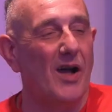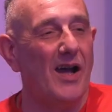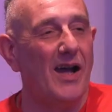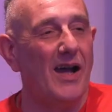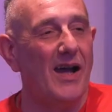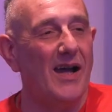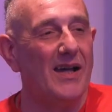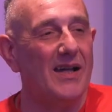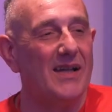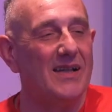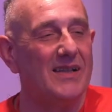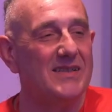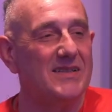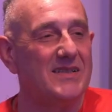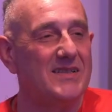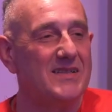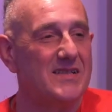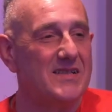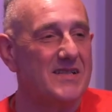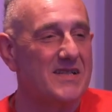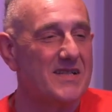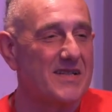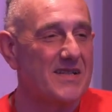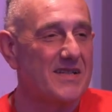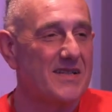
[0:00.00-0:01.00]

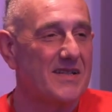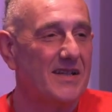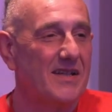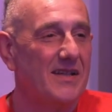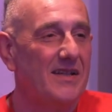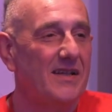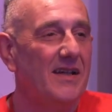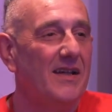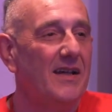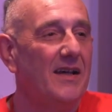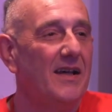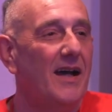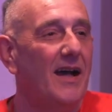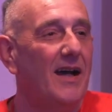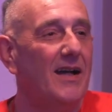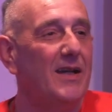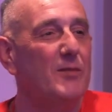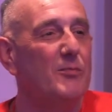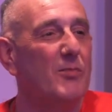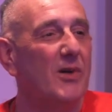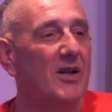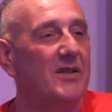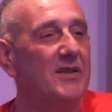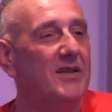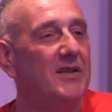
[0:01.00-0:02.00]
and
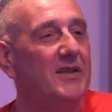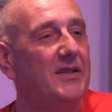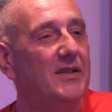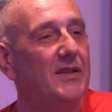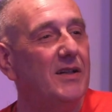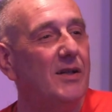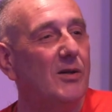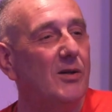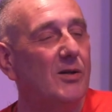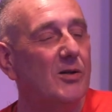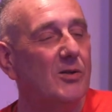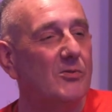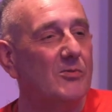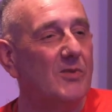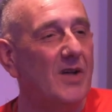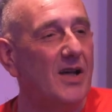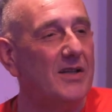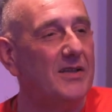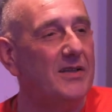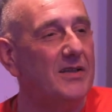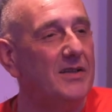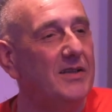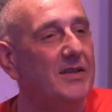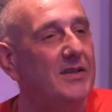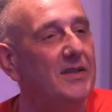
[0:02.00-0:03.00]
anybody here
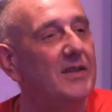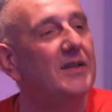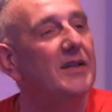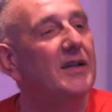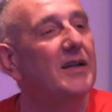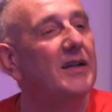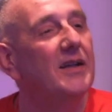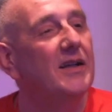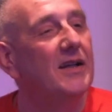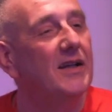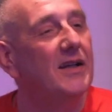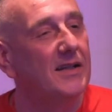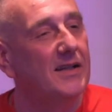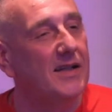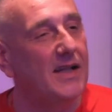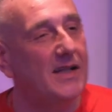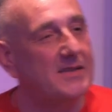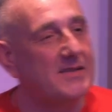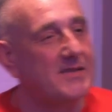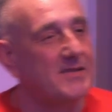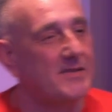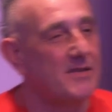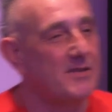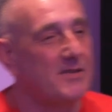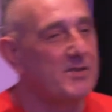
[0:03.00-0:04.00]
already lets
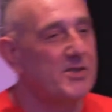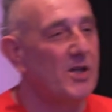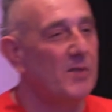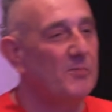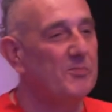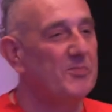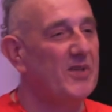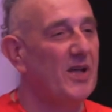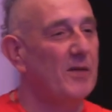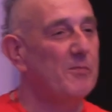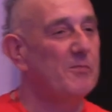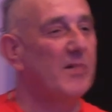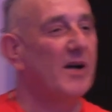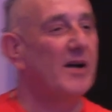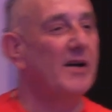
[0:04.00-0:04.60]
the job done by